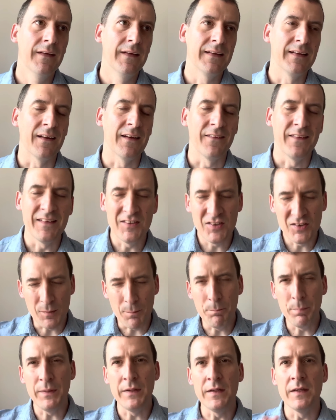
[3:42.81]
You know, this is the
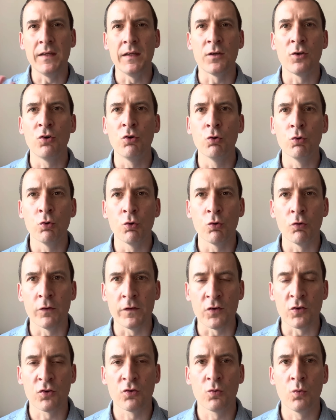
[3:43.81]
big core of
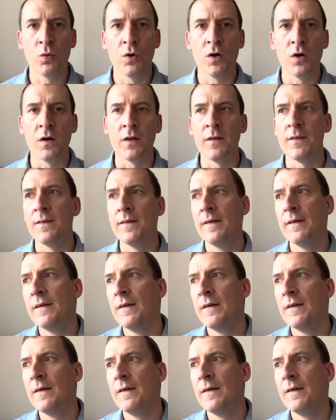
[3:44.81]
the squad,